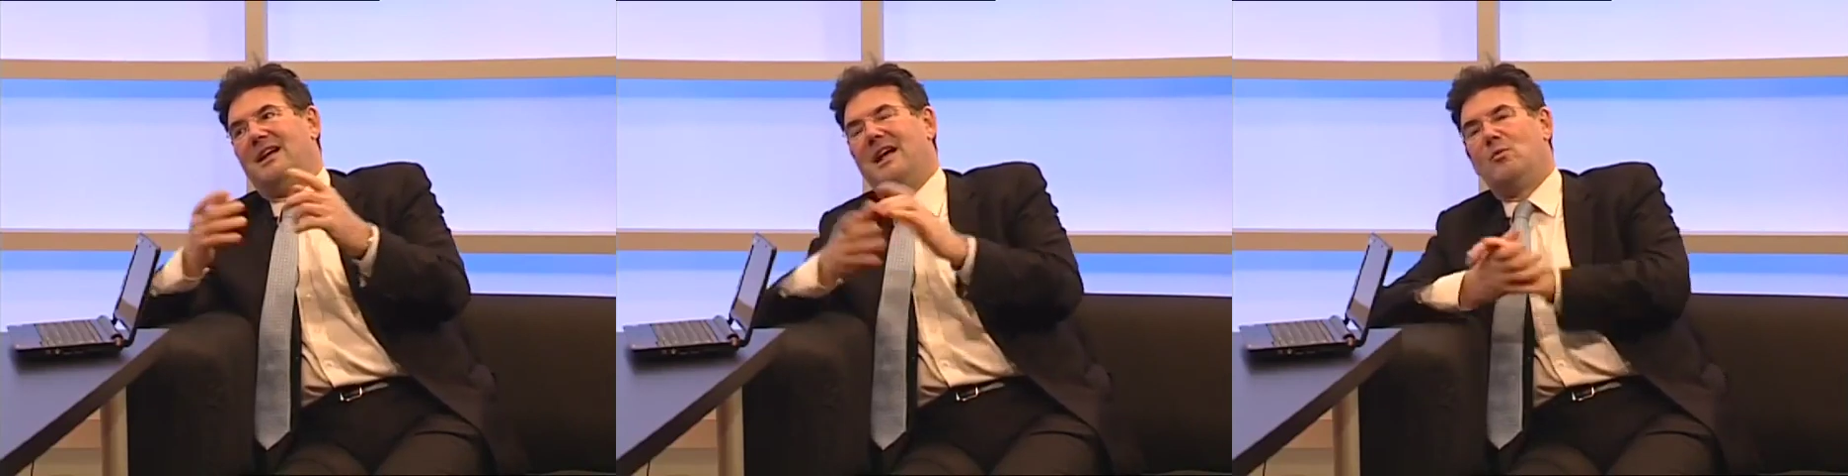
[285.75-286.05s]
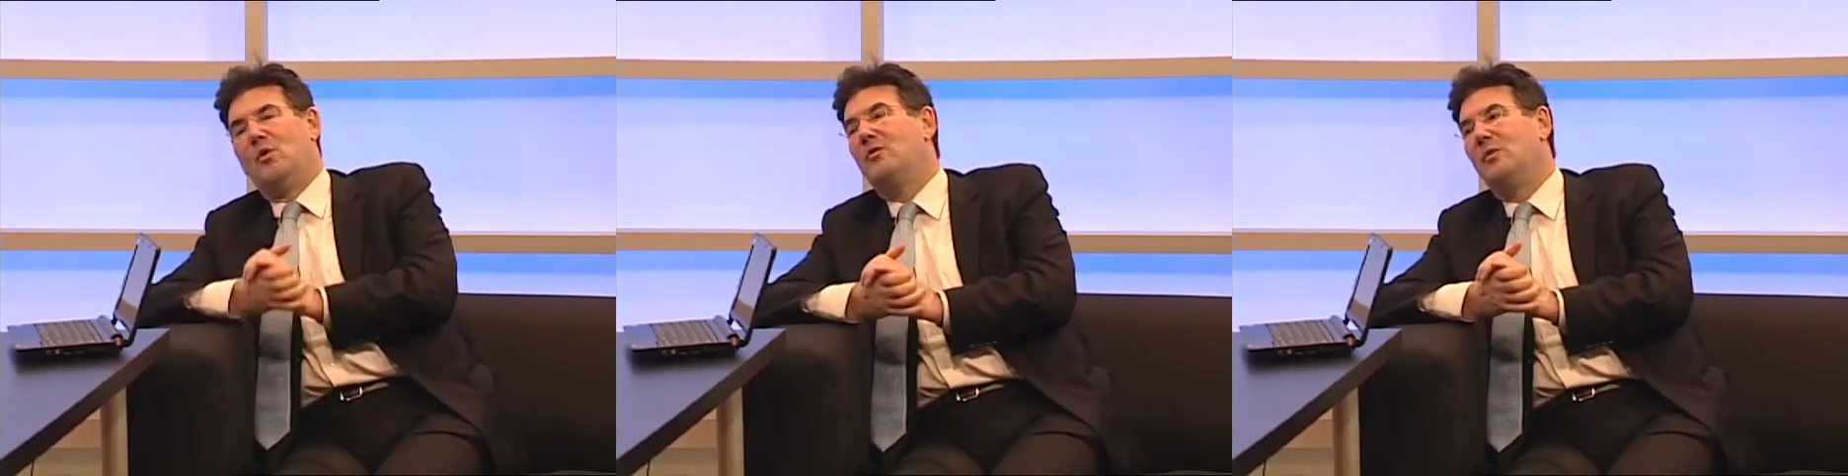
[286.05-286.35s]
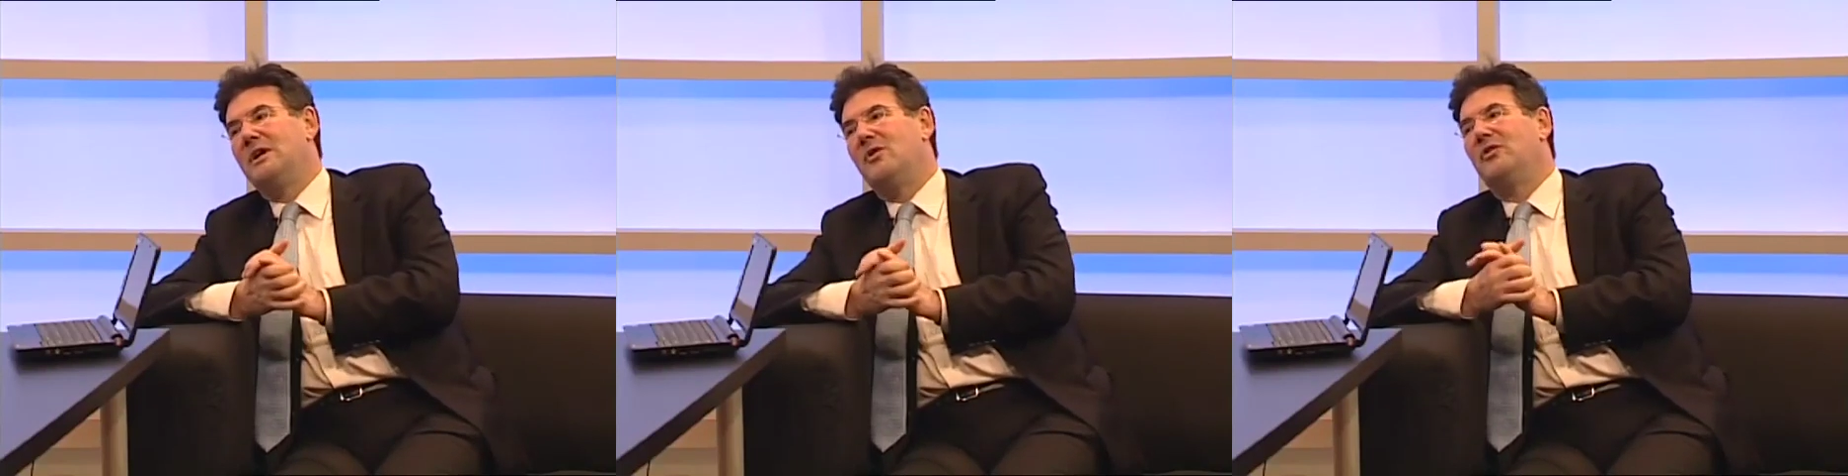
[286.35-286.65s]
And what have
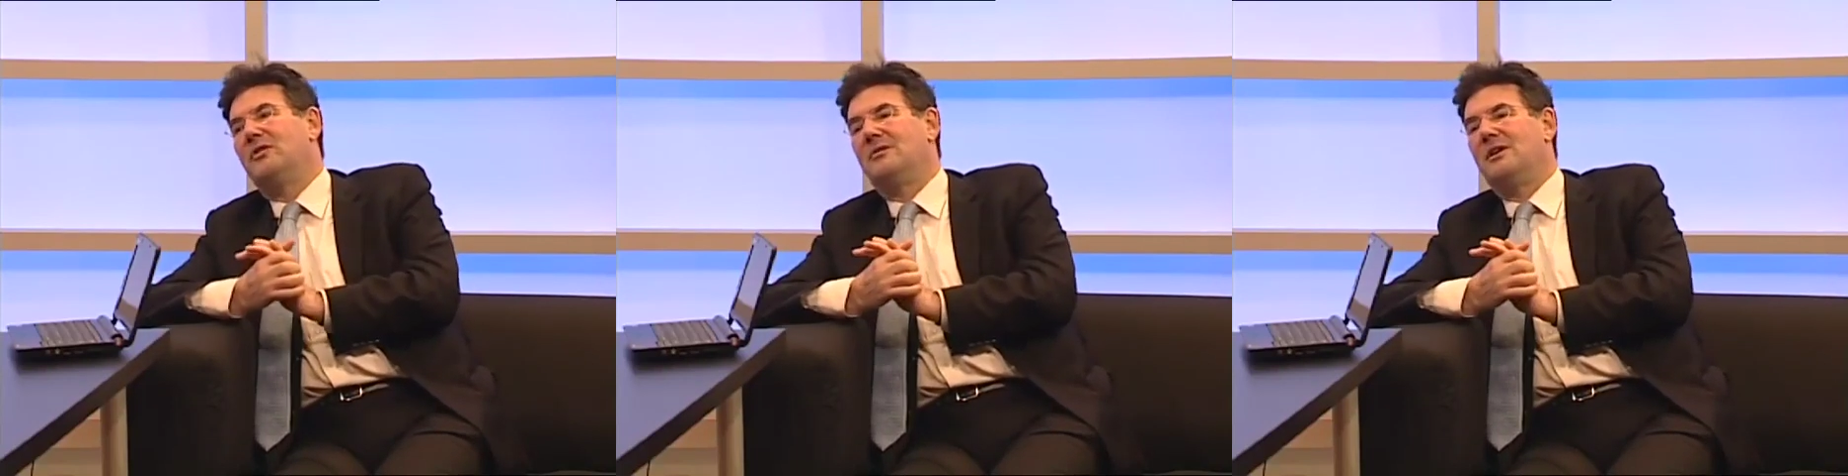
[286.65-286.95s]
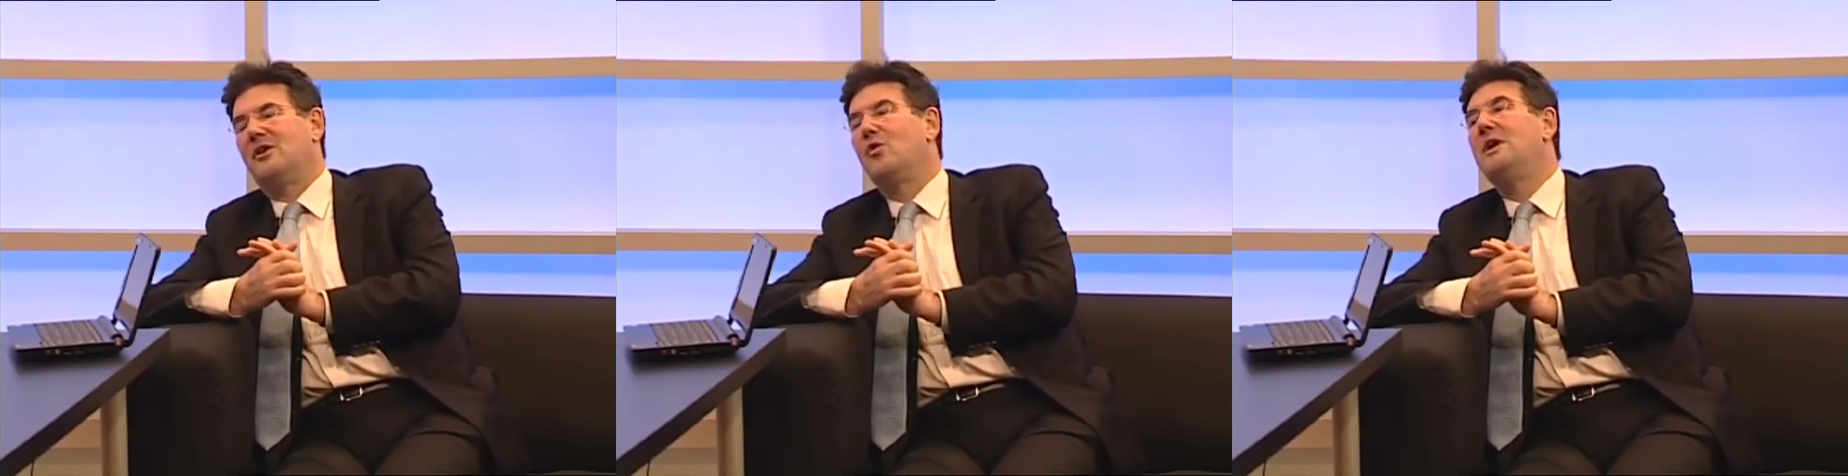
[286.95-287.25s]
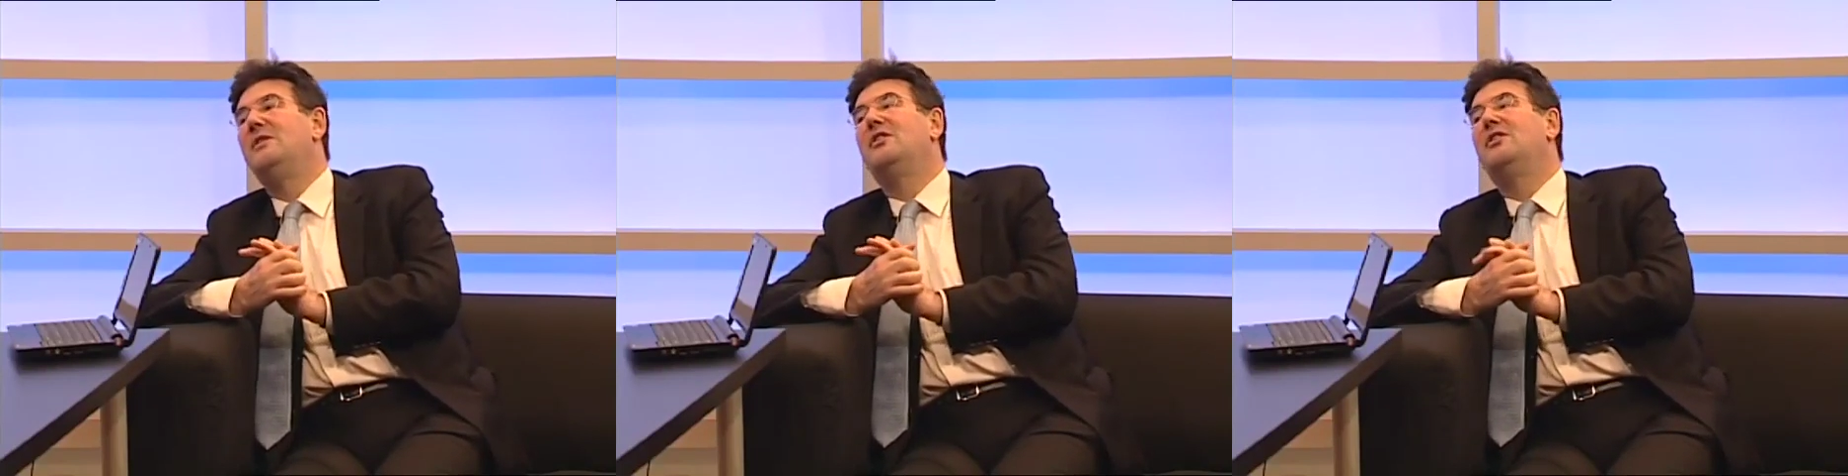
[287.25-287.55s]
we got? A
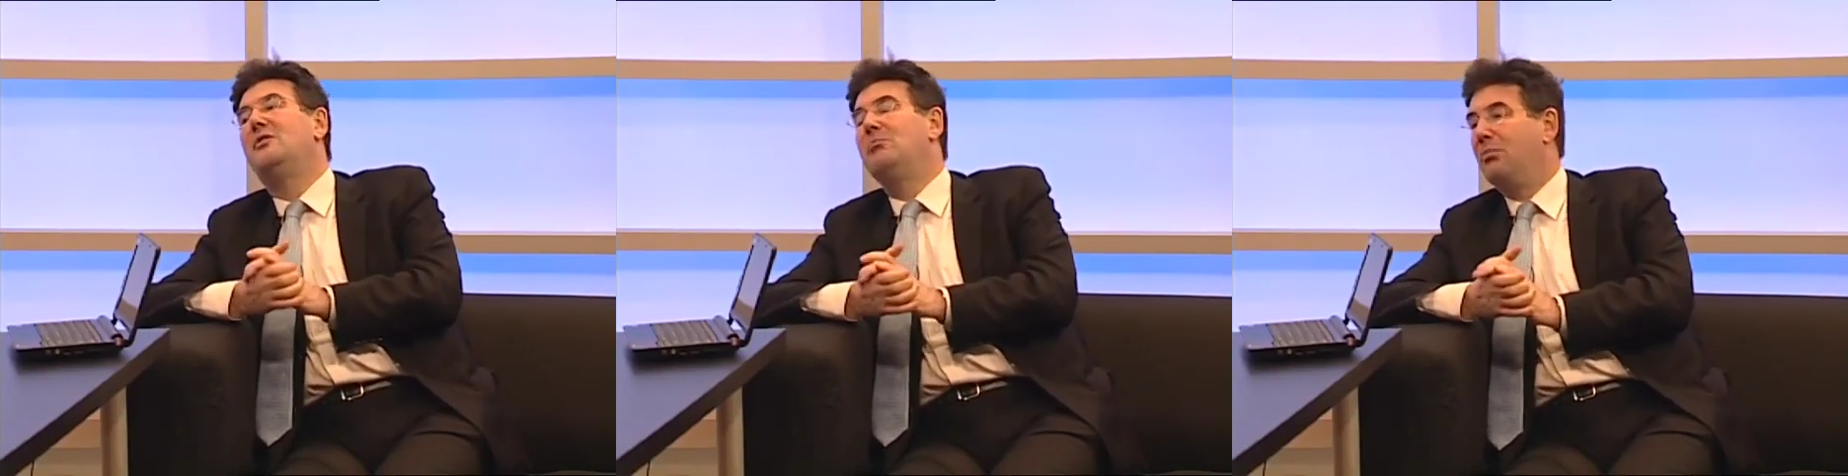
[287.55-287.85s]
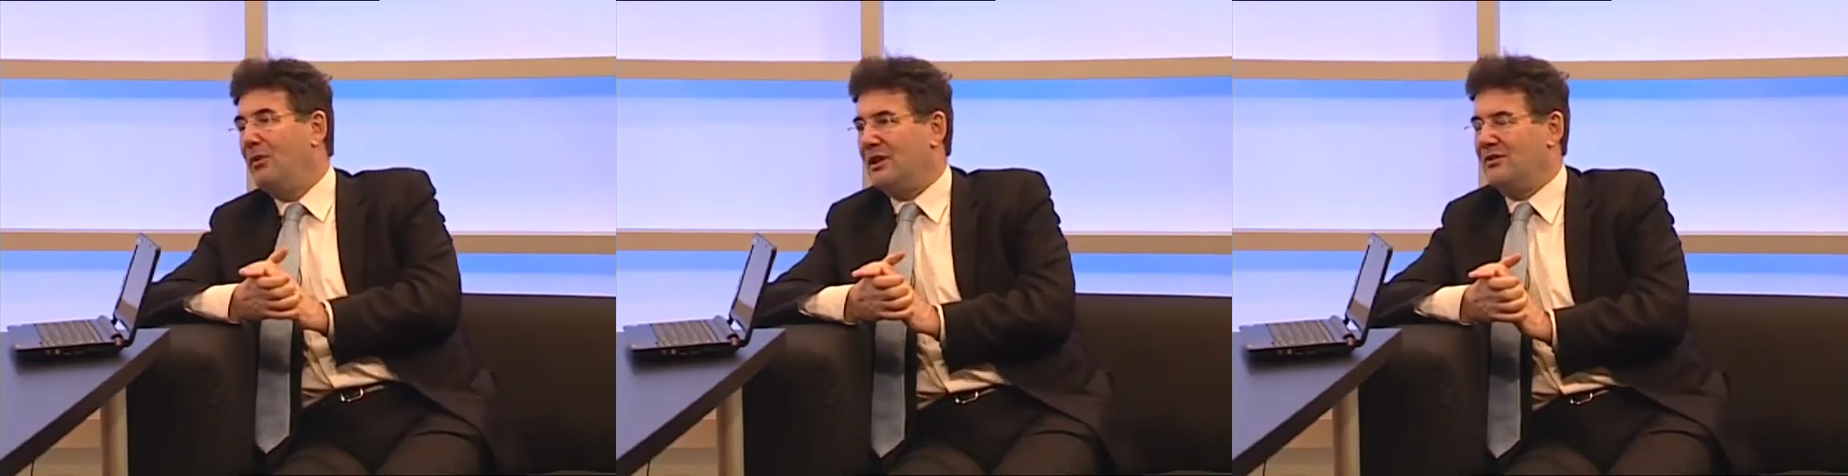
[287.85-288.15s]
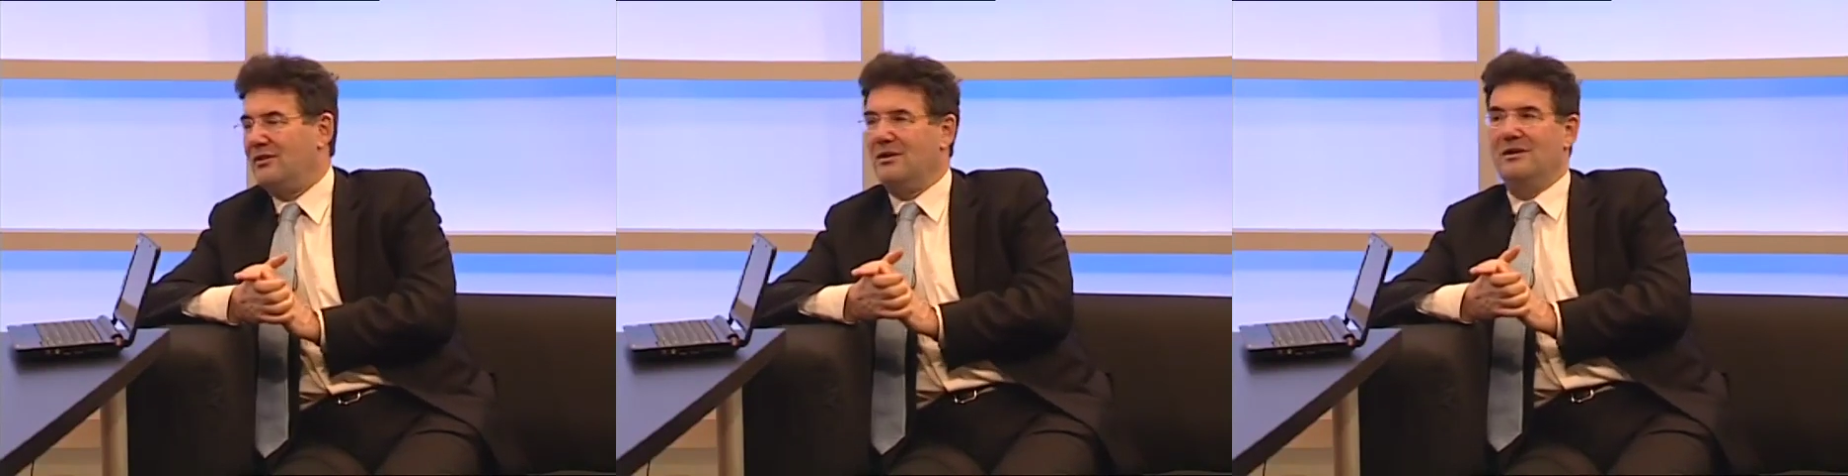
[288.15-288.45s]
Queen that has
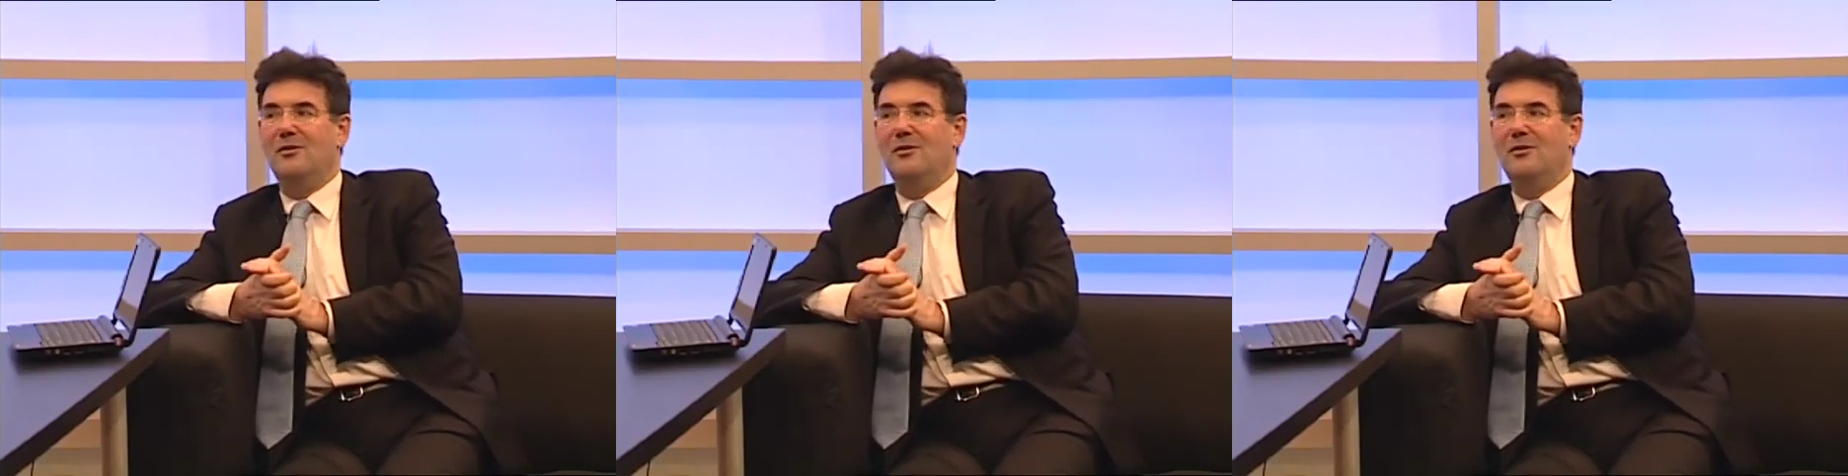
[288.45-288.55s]
abolished